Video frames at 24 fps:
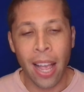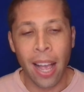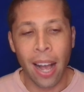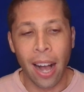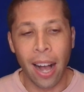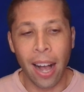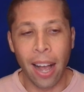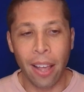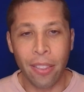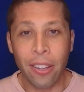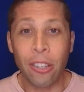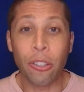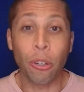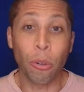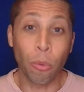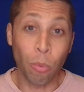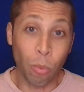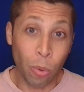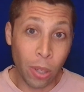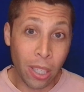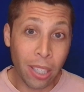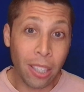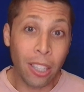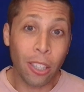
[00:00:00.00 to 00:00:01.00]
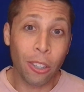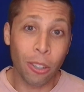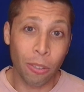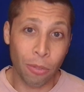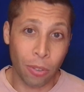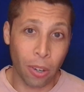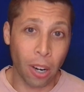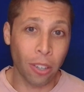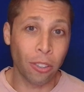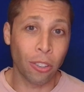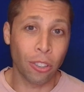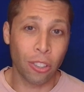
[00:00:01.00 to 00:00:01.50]
Uh, these are really good
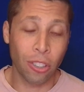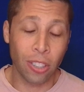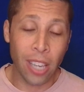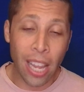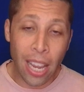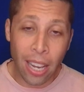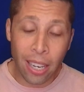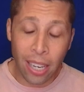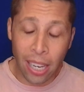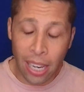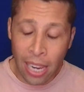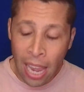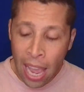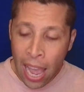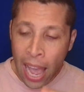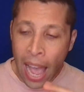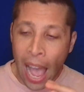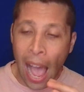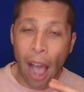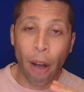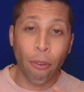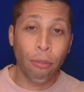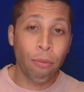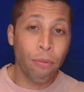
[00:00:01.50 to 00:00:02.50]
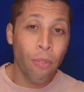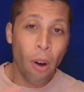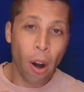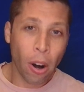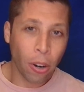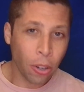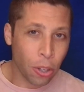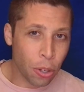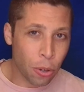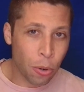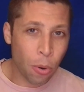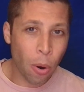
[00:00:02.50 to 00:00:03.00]
for understanding how far
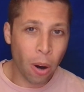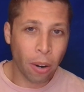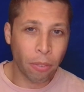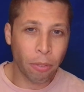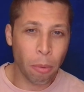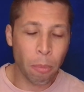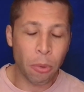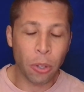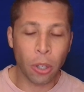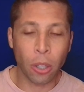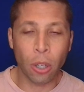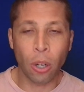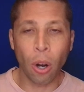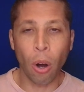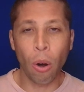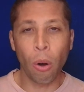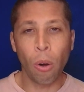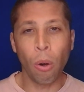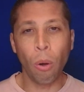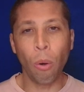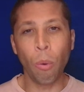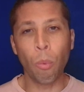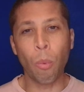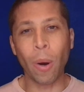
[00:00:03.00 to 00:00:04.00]
you are from your goal,